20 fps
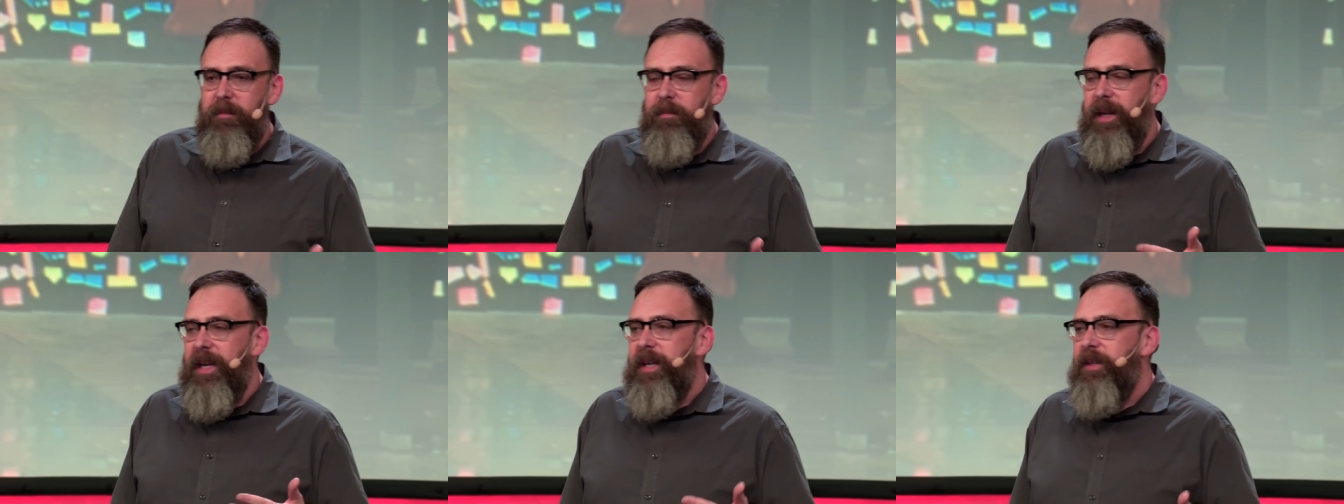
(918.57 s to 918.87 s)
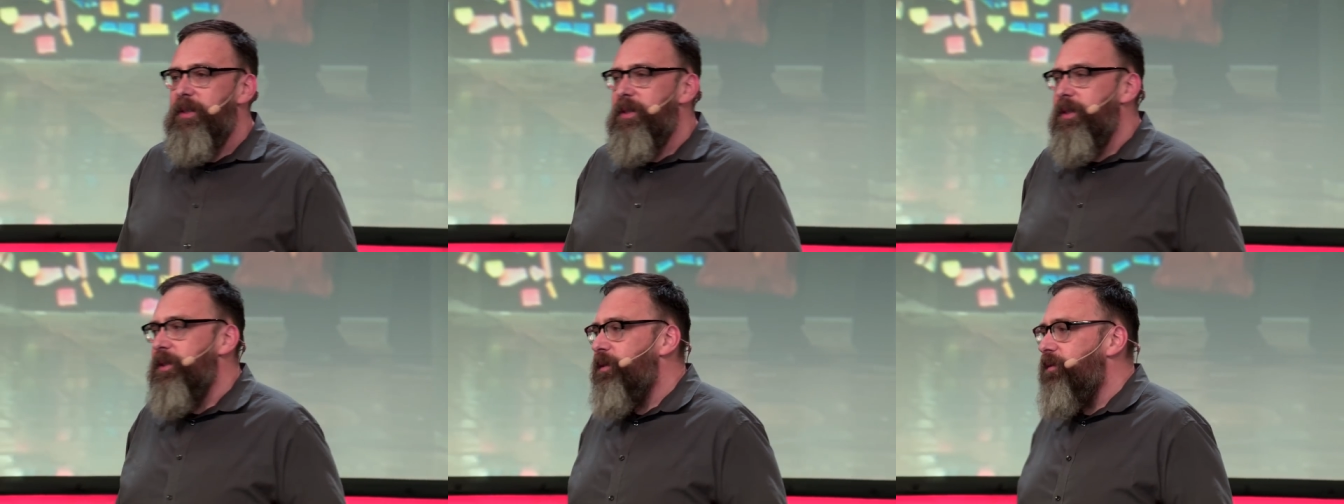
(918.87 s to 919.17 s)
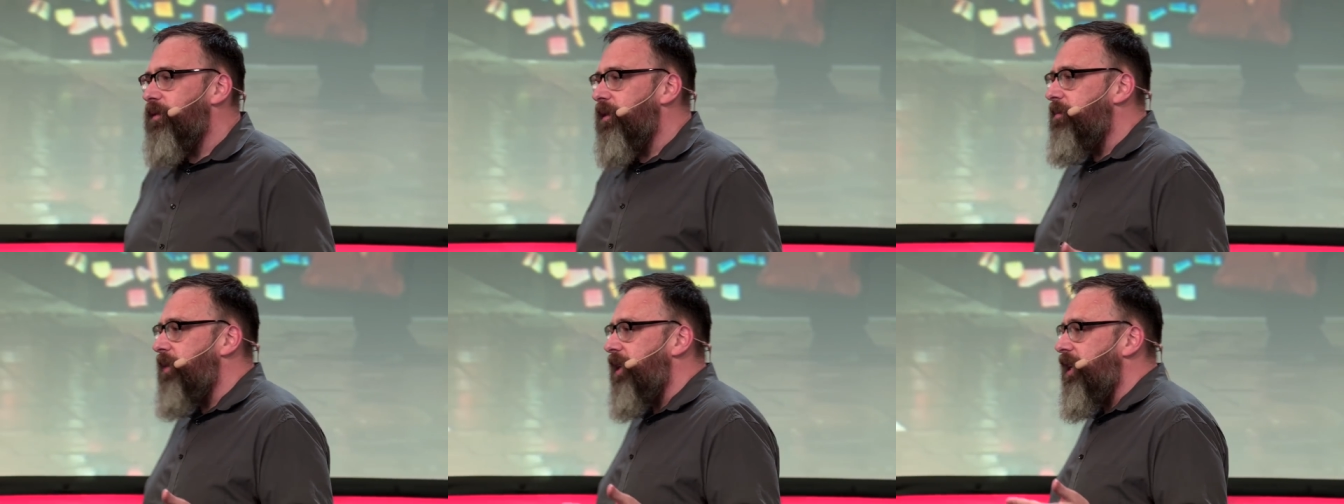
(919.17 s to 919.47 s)
basis
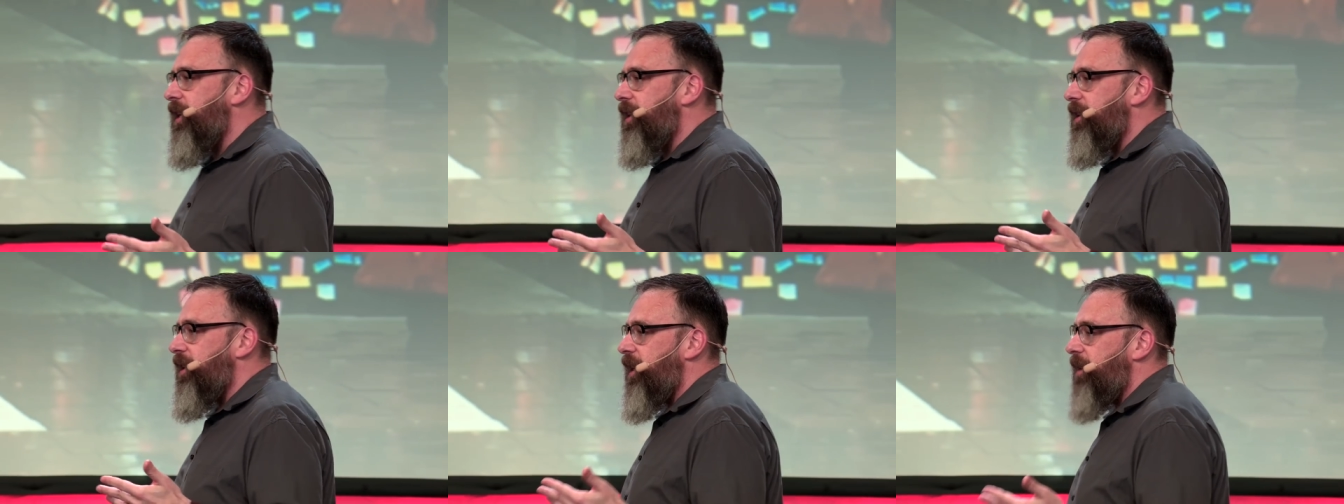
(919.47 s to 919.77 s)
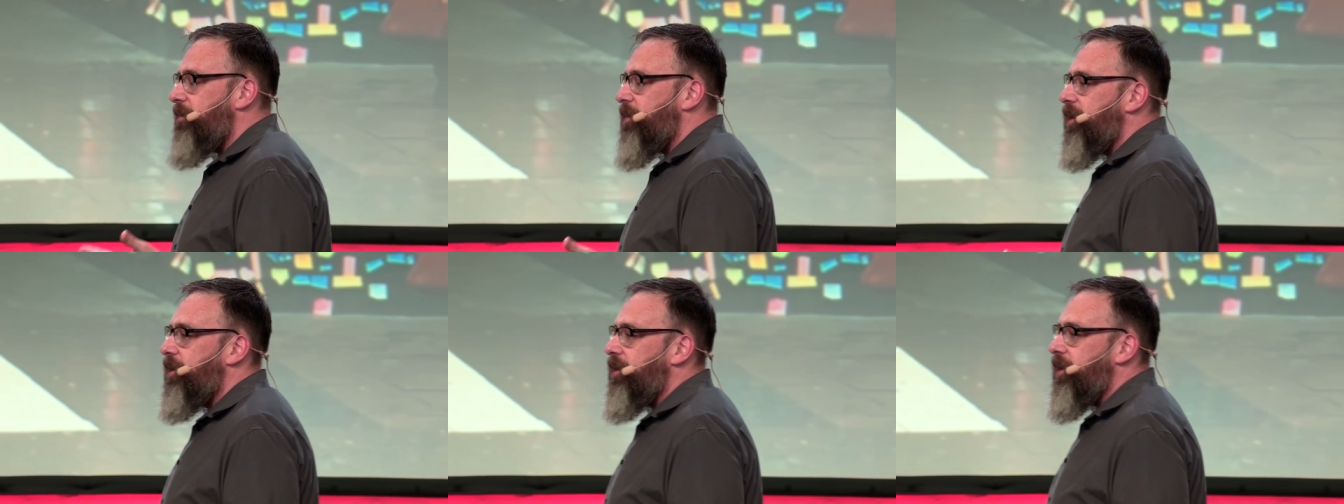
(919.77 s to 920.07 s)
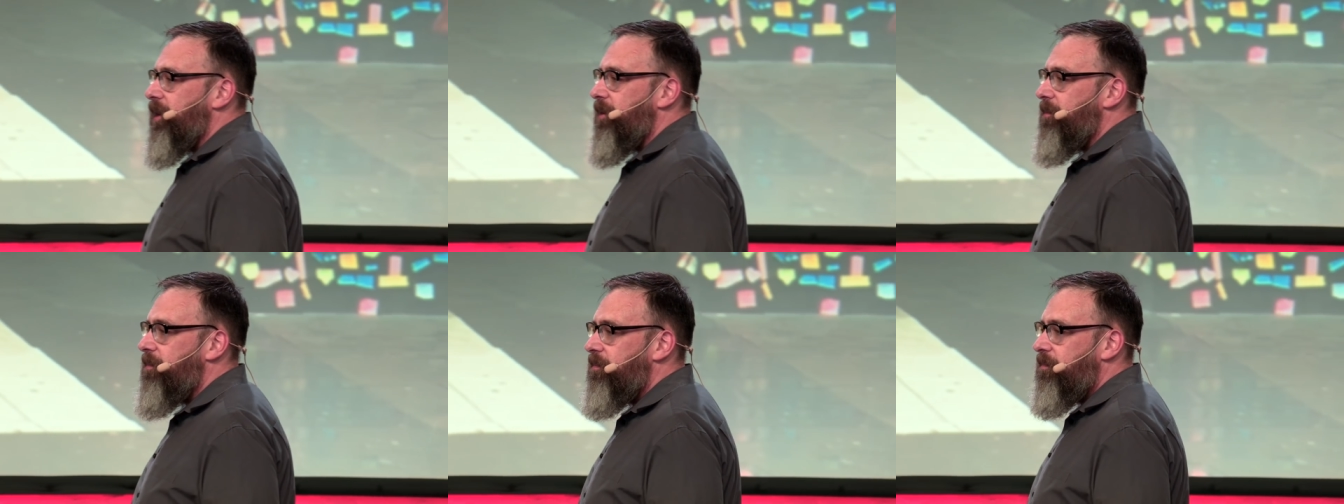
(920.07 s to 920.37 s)
for being an
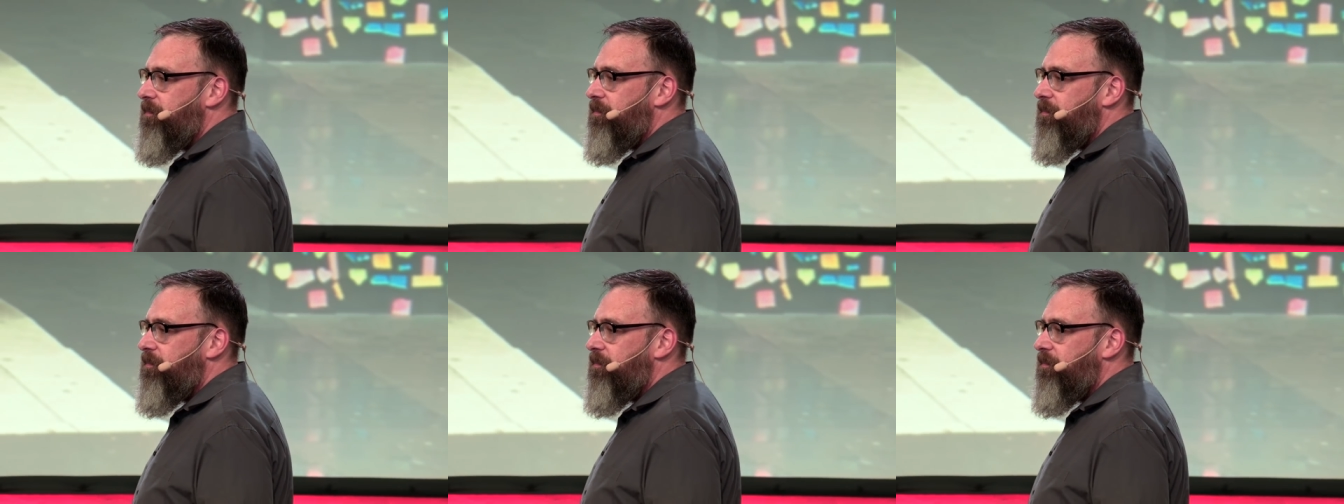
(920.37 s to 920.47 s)
immigrant.